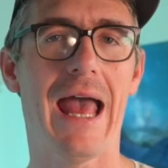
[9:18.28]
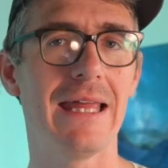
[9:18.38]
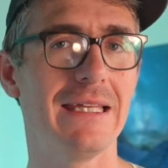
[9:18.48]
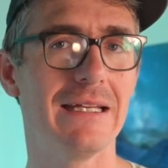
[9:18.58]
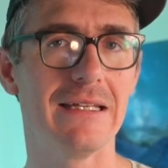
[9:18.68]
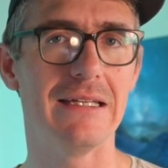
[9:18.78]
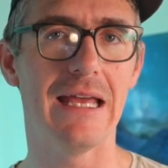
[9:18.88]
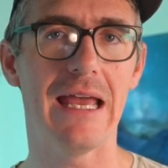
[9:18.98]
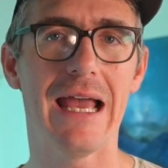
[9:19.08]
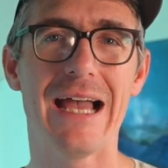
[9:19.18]
At the end of the
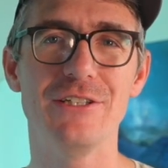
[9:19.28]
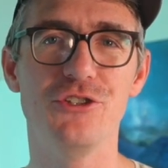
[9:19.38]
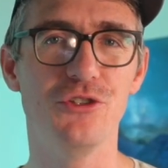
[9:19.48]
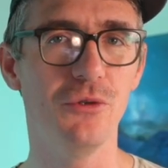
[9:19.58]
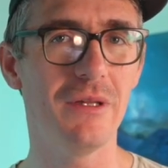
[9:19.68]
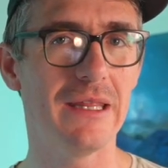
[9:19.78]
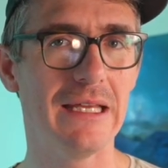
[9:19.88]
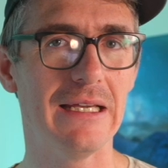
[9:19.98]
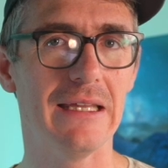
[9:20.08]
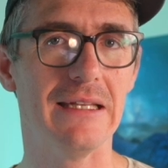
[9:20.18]
day, I do
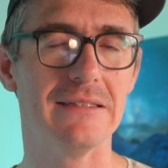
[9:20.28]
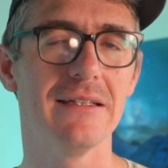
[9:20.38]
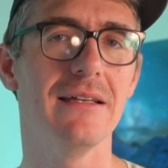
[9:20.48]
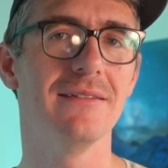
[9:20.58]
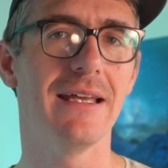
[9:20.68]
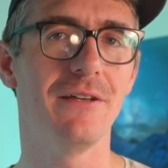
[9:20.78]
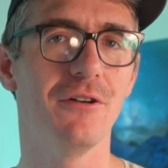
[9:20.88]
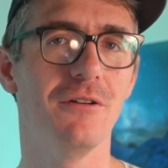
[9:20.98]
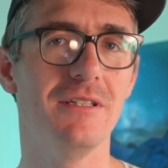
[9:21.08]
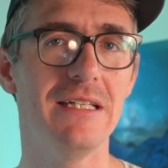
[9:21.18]
think this is a
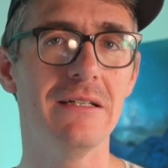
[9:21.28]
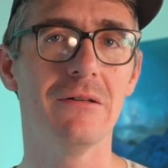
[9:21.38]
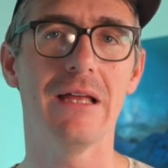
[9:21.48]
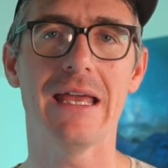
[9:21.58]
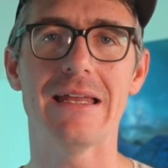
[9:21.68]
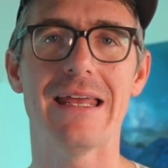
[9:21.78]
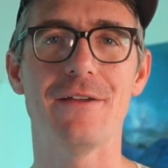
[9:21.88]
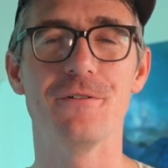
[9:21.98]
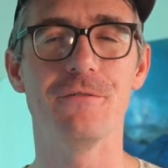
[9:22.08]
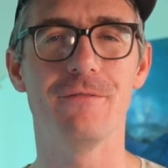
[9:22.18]
good deal and a
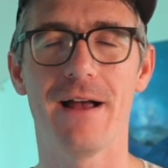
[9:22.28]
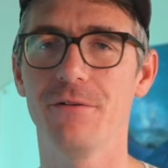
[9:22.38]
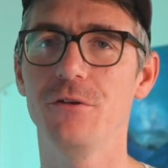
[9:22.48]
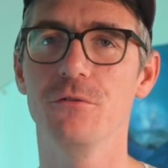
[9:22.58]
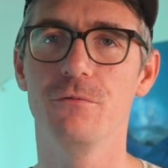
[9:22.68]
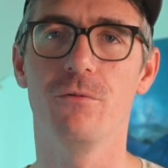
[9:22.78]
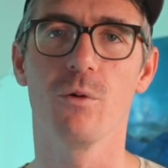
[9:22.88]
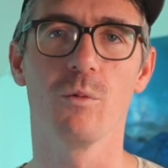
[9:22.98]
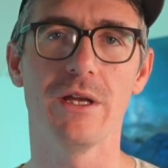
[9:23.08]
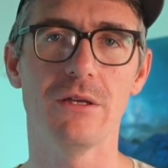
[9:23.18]
good value
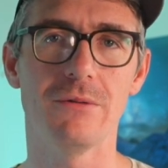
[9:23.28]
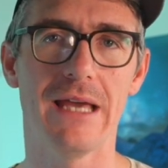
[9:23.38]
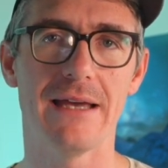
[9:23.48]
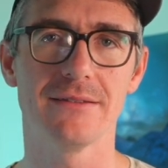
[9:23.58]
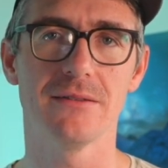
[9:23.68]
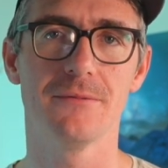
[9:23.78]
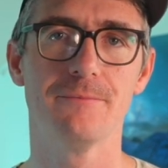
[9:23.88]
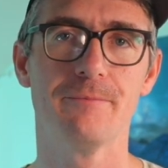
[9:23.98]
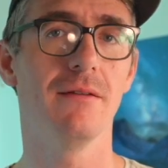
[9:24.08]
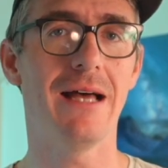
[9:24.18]
for what you get.
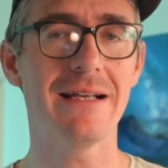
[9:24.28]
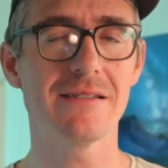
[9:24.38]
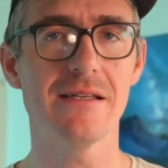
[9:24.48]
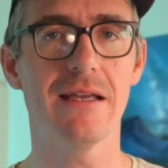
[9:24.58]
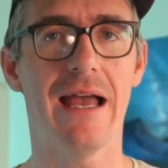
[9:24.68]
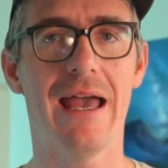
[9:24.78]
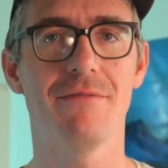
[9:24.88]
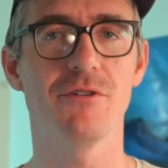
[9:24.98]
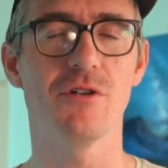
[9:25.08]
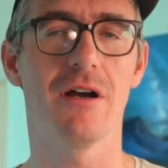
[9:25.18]
The last thing I
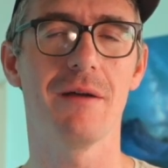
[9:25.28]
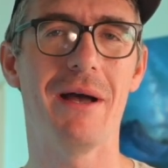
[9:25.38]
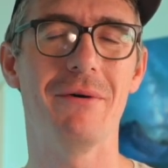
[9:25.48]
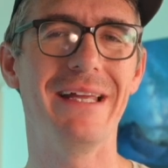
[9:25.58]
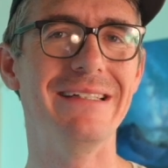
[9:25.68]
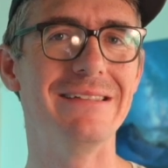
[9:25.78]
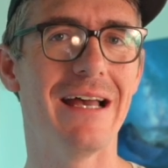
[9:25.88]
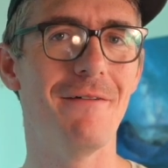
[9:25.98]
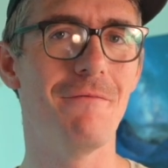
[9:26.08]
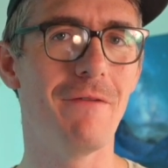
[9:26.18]
have to talk about
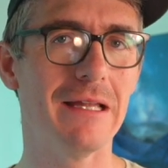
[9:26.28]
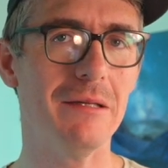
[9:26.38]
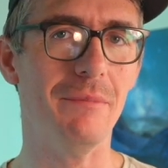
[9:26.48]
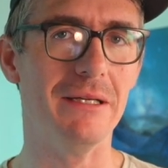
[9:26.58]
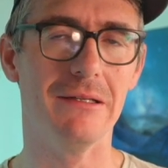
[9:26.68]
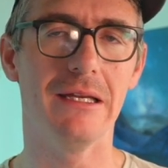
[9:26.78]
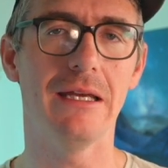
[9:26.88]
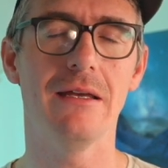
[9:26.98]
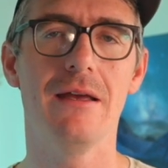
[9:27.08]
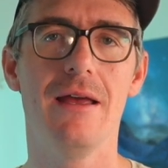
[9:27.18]
is
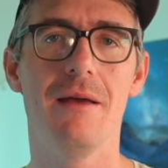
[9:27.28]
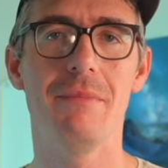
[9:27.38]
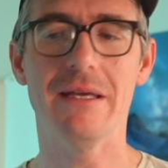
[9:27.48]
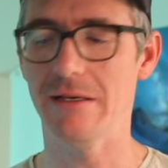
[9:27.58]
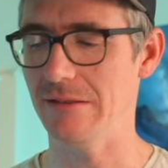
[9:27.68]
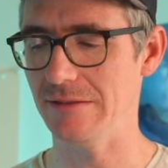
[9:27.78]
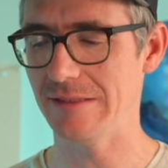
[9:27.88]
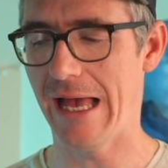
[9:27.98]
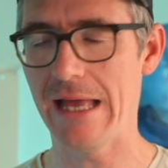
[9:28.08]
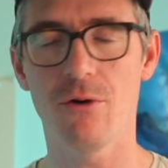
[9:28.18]
availability,
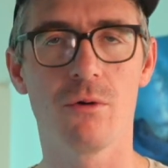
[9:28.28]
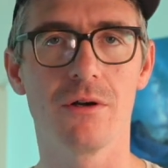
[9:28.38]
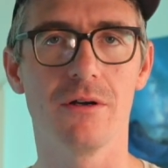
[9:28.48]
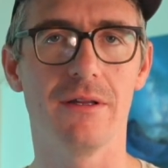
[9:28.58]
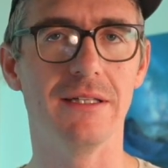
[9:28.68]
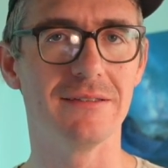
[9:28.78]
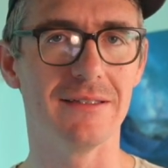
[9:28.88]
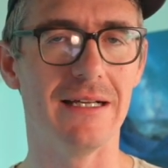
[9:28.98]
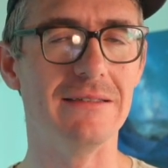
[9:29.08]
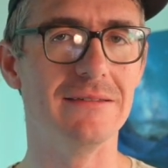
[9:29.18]
because I ordered
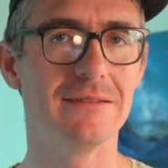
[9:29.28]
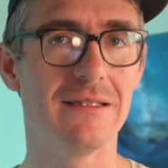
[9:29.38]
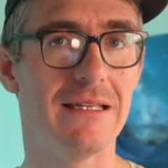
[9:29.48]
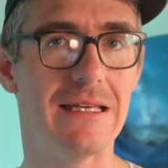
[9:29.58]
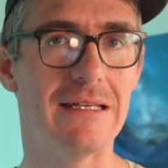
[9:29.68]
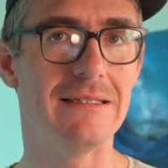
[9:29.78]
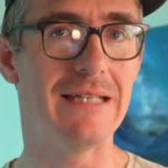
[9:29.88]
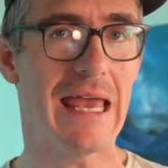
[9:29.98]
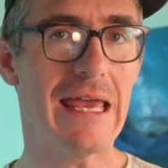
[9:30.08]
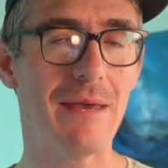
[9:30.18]
this lens the
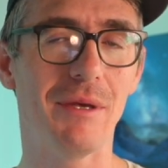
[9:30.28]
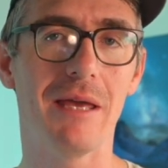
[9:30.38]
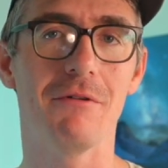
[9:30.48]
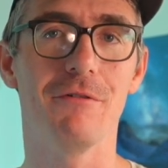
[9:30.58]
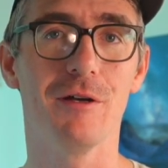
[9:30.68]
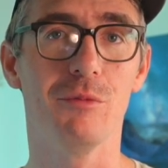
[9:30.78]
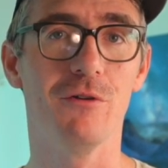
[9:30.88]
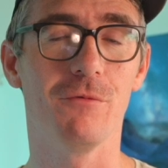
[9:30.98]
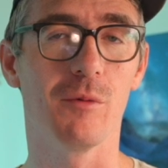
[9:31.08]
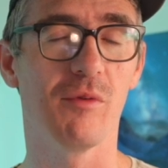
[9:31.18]
day it became
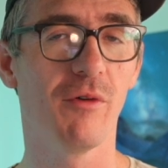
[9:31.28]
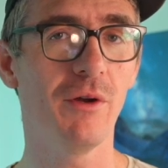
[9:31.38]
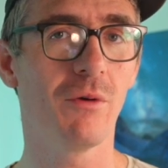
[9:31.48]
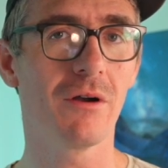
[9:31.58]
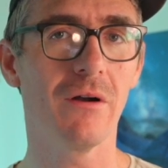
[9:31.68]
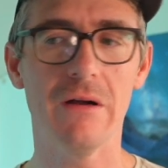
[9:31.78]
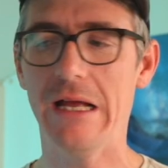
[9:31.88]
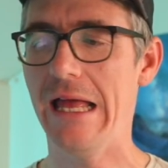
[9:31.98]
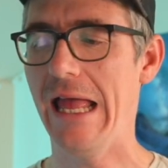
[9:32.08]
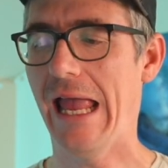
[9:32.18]
available for
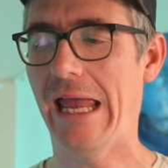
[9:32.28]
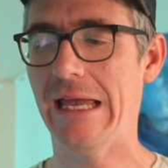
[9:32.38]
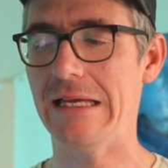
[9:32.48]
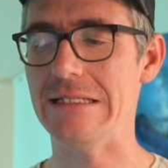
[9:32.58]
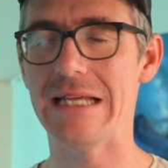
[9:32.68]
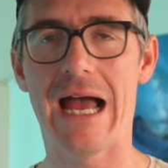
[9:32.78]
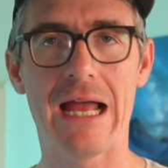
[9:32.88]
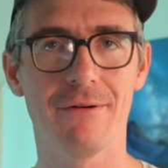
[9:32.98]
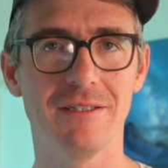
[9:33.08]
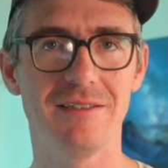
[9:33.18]
pre-order, and
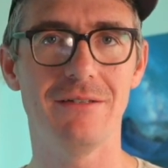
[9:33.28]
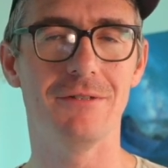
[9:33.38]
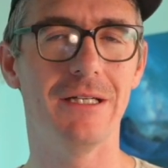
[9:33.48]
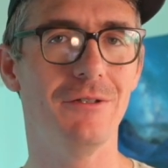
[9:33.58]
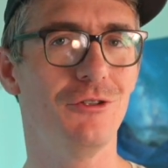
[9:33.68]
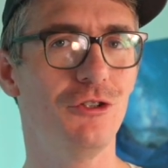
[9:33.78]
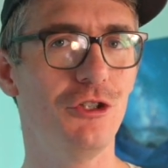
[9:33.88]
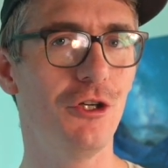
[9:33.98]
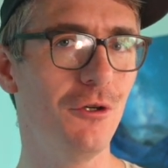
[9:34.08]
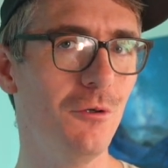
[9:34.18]
I received it
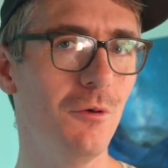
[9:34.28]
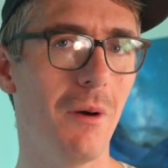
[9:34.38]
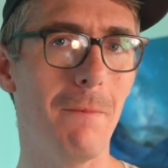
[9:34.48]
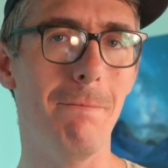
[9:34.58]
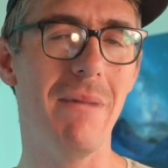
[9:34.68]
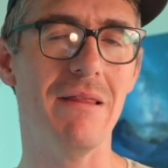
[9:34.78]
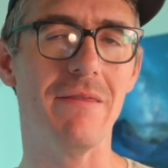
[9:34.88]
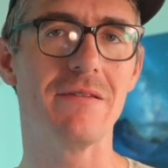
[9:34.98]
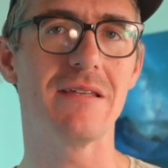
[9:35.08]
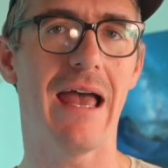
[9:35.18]
2
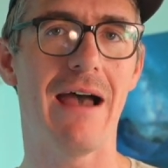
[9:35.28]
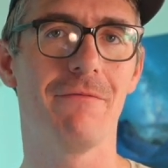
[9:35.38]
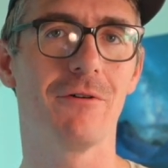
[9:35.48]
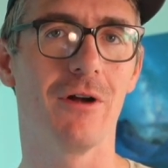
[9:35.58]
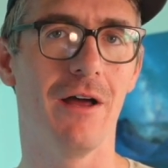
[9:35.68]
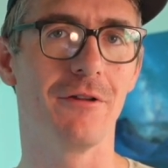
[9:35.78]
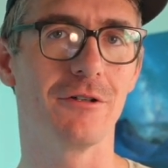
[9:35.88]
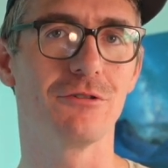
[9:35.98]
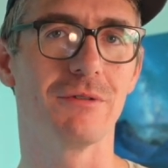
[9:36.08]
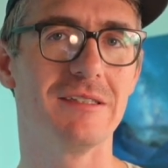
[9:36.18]
months after
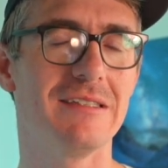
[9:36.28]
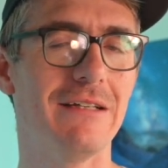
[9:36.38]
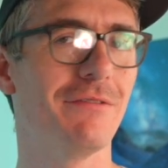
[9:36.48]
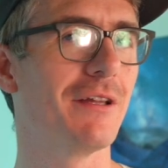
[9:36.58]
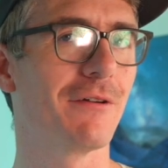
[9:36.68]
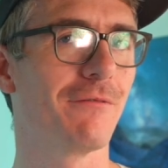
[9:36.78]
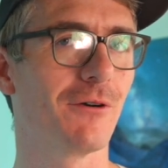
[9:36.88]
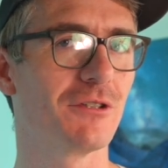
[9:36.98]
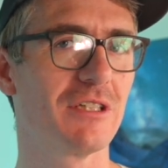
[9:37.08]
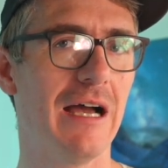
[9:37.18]
others received their
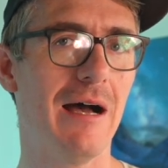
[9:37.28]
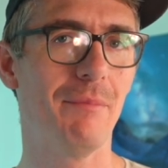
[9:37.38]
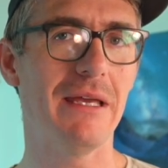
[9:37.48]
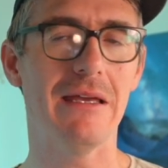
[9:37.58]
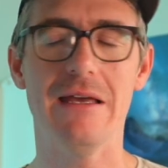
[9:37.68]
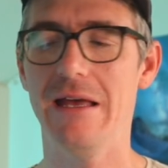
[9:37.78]
first copy.